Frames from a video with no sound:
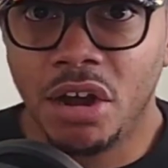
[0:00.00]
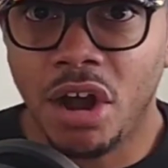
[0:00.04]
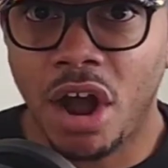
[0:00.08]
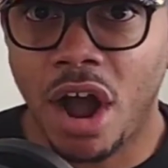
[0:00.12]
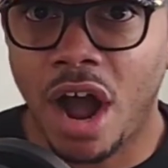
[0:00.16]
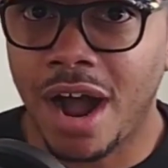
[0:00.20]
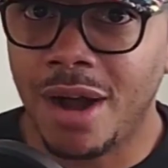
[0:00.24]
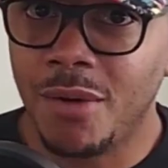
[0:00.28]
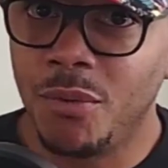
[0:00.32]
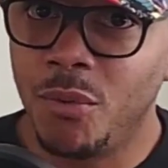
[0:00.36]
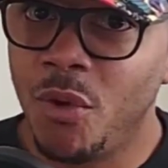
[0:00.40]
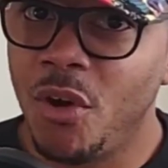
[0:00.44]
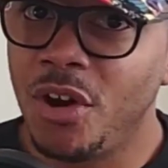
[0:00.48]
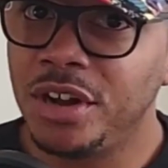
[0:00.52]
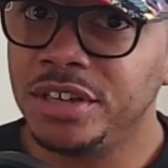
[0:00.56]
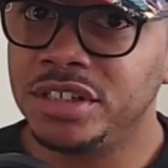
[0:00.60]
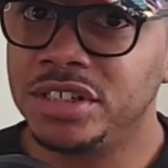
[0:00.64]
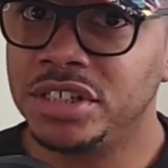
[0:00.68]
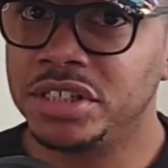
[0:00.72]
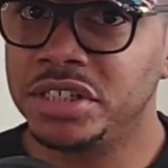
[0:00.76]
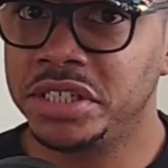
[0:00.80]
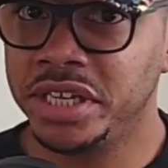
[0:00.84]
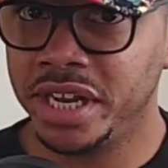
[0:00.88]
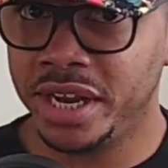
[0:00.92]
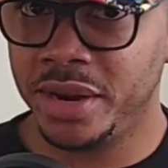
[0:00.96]
I want
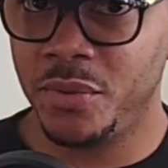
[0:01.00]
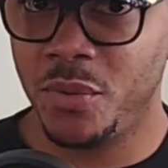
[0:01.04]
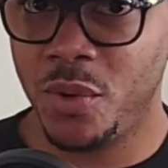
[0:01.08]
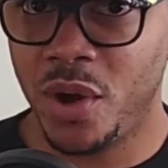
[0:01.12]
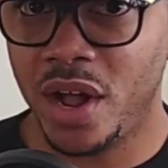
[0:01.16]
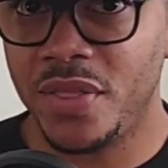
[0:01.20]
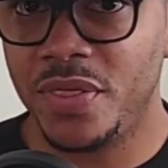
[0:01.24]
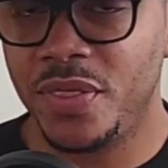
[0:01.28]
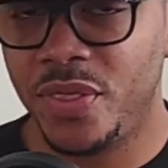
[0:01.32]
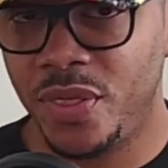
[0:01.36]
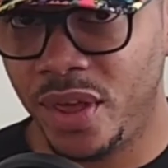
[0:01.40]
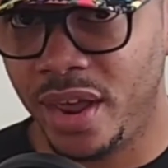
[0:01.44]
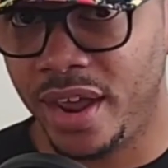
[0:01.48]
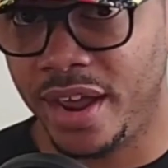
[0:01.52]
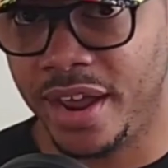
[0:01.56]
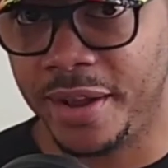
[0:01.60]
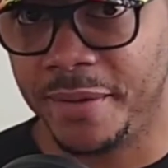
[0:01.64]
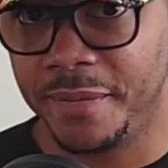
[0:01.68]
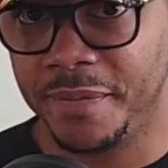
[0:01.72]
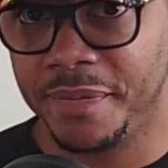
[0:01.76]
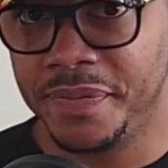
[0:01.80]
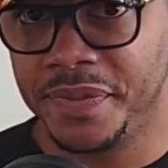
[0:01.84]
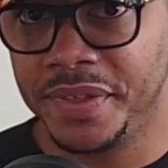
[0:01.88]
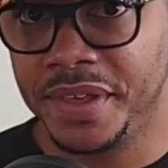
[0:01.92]
to say one thing.